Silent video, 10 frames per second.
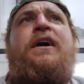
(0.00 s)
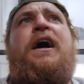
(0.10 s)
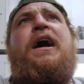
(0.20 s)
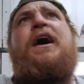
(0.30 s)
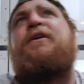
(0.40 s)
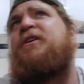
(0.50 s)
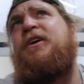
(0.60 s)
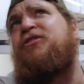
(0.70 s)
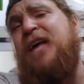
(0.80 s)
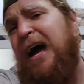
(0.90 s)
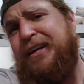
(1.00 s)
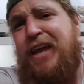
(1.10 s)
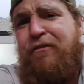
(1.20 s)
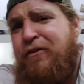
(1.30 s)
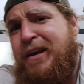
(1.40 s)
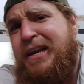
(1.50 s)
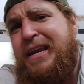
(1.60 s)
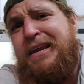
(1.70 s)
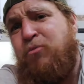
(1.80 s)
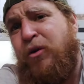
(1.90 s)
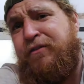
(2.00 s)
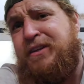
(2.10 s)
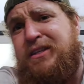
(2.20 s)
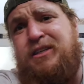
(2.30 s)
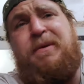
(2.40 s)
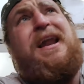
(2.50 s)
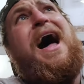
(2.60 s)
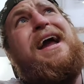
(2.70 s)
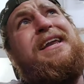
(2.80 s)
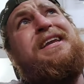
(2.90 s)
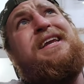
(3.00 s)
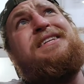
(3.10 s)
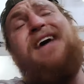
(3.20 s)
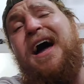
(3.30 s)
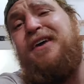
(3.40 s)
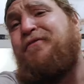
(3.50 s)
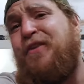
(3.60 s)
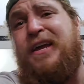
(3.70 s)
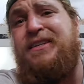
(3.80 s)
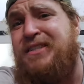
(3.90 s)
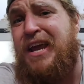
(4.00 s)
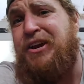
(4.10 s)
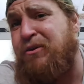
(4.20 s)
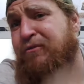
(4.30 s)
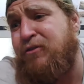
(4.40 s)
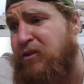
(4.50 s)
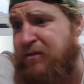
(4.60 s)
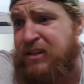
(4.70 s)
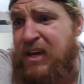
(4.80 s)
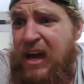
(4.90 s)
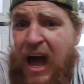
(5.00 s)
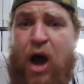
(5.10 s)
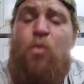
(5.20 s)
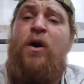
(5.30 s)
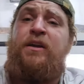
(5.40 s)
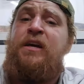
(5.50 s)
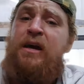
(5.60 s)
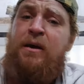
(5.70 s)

because I definitely need more of these things, man. I need an entire freaking snake room full of this. I want